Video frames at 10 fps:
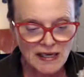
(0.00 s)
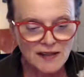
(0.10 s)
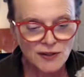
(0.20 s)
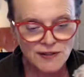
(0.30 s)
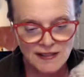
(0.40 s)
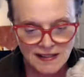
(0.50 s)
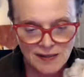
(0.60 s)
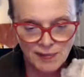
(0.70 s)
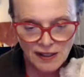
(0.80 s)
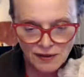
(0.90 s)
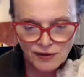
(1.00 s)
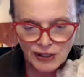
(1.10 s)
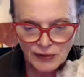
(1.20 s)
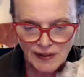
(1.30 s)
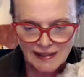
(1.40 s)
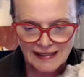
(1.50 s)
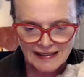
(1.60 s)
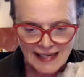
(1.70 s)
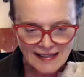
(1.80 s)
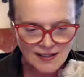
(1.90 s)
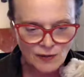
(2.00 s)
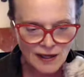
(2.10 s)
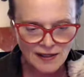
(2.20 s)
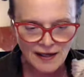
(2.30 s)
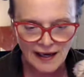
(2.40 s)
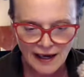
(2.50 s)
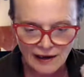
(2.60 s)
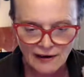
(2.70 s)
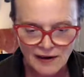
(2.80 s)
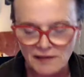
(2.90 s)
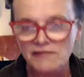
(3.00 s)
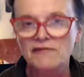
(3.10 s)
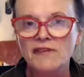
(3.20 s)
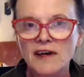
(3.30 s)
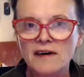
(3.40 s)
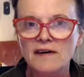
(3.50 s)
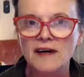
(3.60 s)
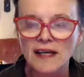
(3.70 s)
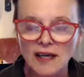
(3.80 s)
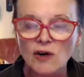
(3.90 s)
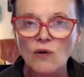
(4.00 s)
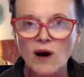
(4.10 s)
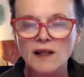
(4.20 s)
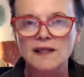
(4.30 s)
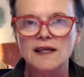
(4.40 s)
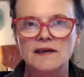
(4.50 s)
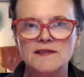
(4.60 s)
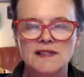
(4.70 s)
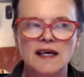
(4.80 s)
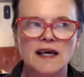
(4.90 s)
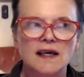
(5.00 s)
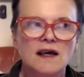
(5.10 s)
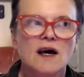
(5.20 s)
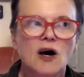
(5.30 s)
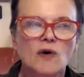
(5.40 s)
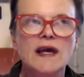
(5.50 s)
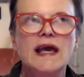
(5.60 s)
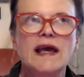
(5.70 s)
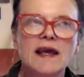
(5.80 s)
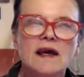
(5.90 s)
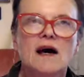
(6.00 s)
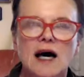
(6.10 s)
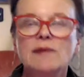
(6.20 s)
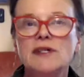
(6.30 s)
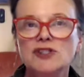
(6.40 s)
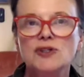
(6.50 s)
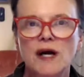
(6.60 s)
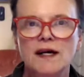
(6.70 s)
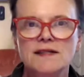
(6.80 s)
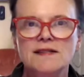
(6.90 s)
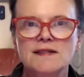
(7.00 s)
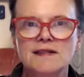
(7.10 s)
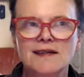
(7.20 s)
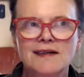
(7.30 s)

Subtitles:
There's a deep inner knowing that takes away the airy fairy quality of saying, okay, I'm going to trust.